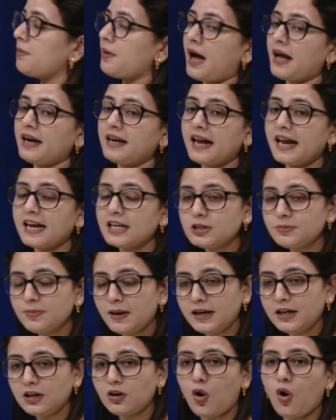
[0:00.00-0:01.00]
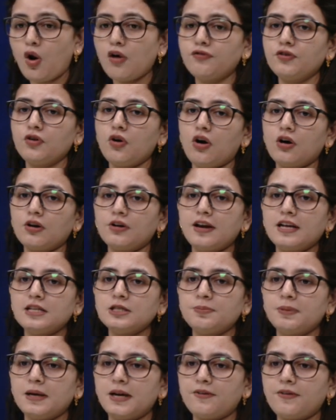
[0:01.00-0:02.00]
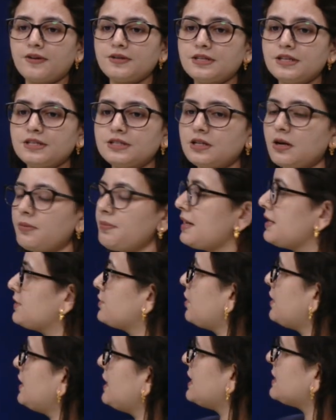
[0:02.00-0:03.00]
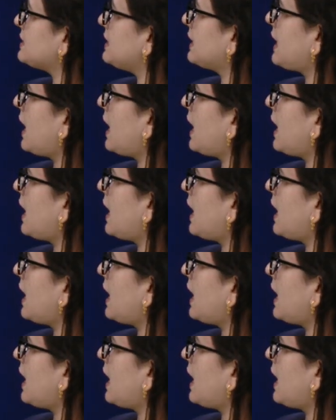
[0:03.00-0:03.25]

arrangement of your respiratory system is your nasal